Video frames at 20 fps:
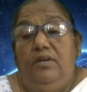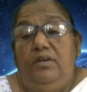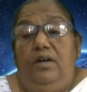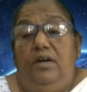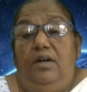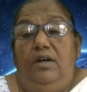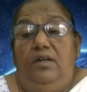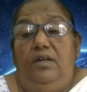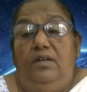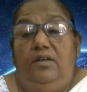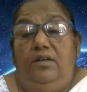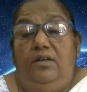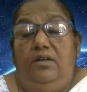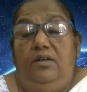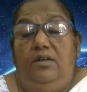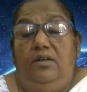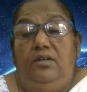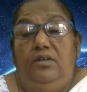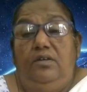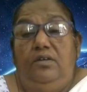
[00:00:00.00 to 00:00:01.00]

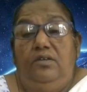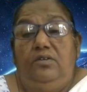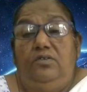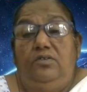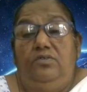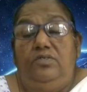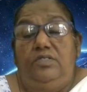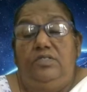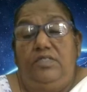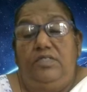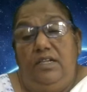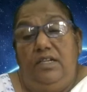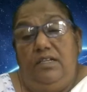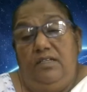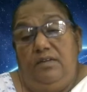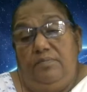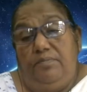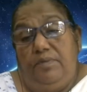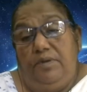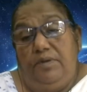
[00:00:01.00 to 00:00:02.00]
and to sell
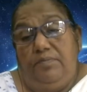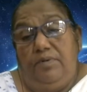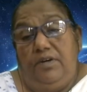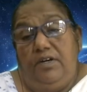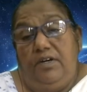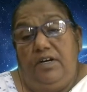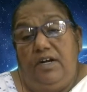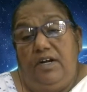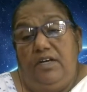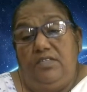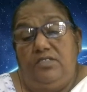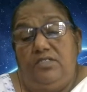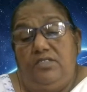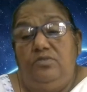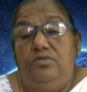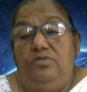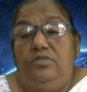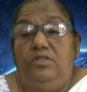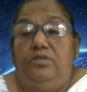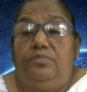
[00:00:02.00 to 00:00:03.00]
the paper grass
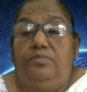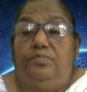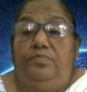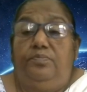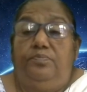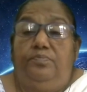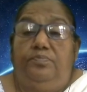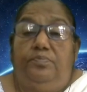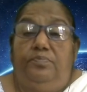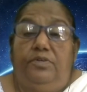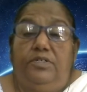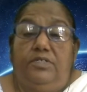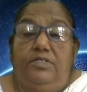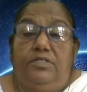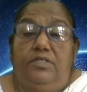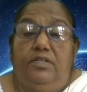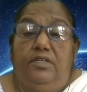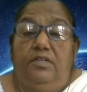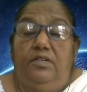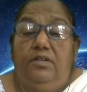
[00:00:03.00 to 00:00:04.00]
to the
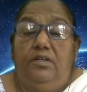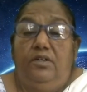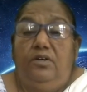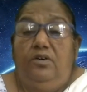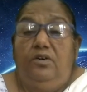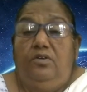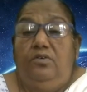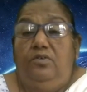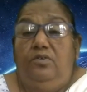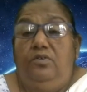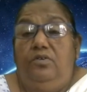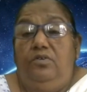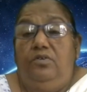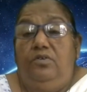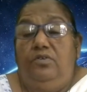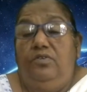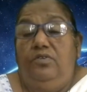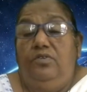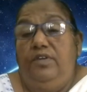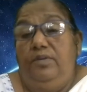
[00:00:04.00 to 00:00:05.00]
person
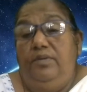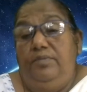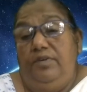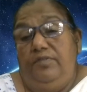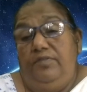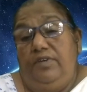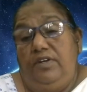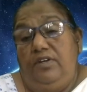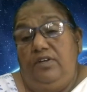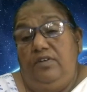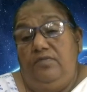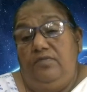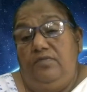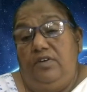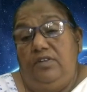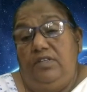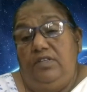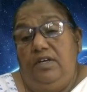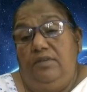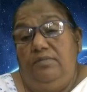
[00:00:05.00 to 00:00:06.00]
who will be waiting
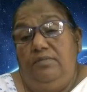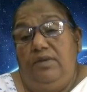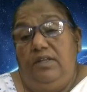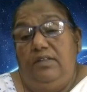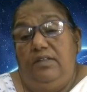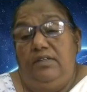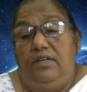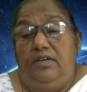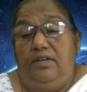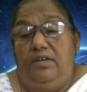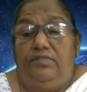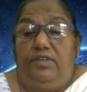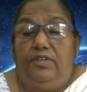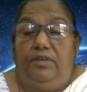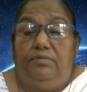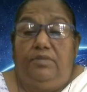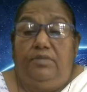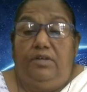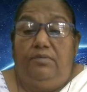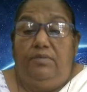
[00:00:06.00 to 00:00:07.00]
for them and give
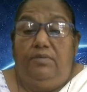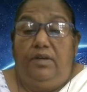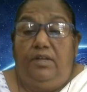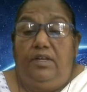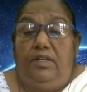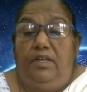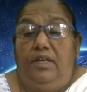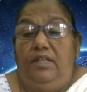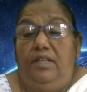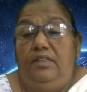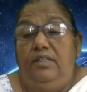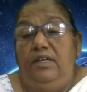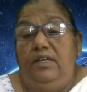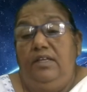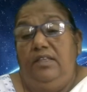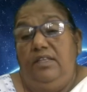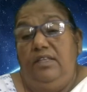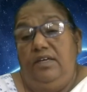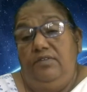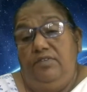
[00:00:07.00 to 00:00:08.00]
them the money, and
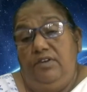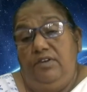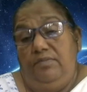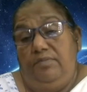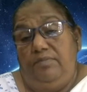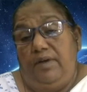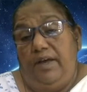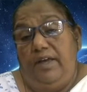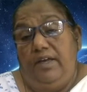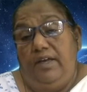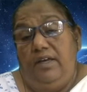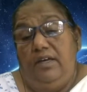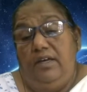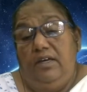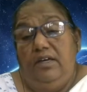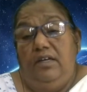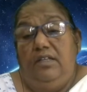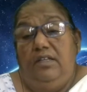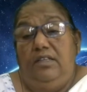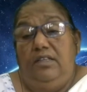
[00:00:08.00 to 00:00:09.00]
then they will buy
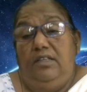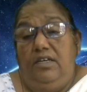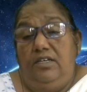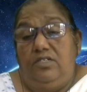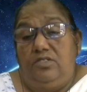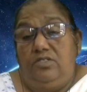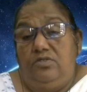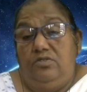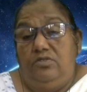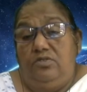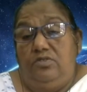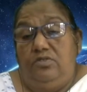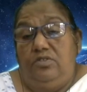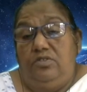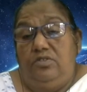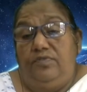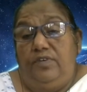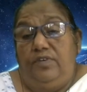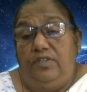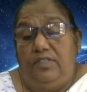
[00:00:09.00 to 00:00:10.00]
things to
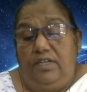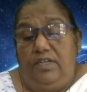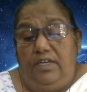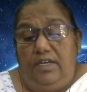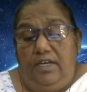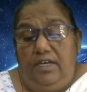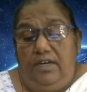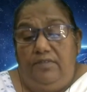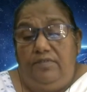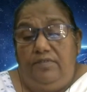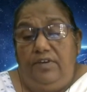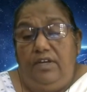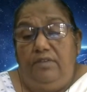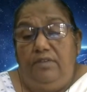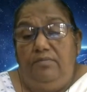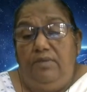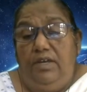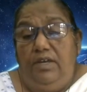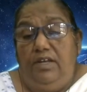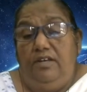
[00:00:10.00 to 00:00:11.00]
cook for the
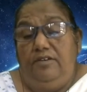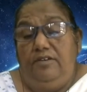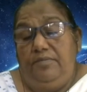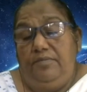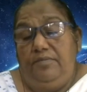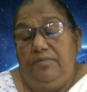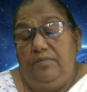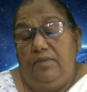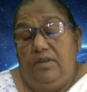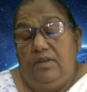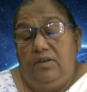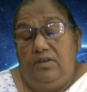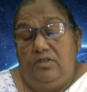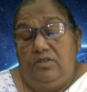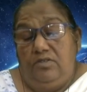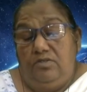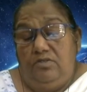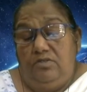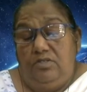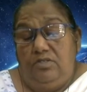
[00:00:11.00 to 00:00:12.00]
evening meal.
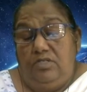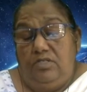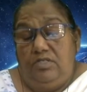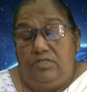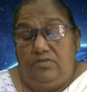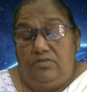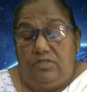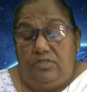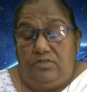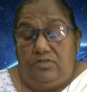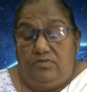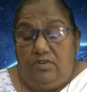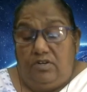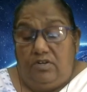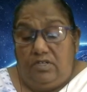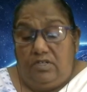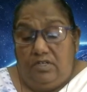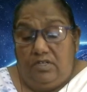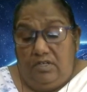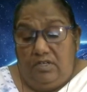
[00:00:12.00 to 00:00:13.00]
So this was
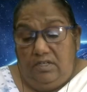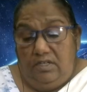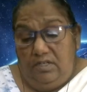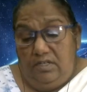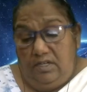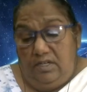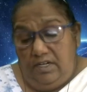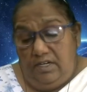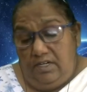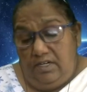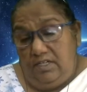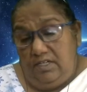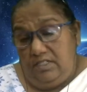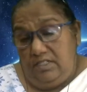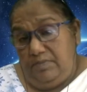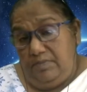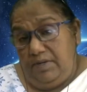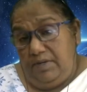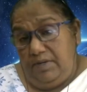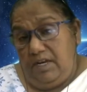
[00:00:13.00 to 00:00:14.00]
what the
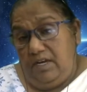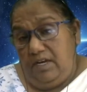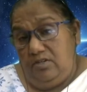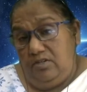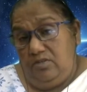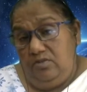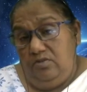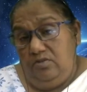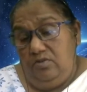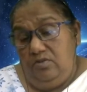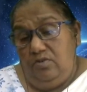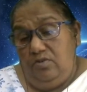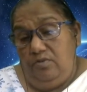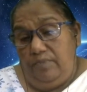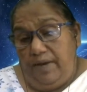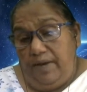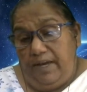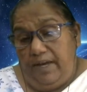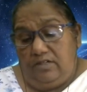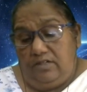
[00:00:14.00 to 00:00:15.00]
ladies began to go
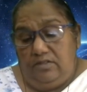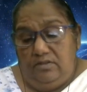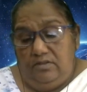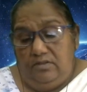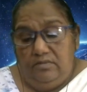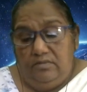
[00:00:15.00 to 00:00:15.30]
back.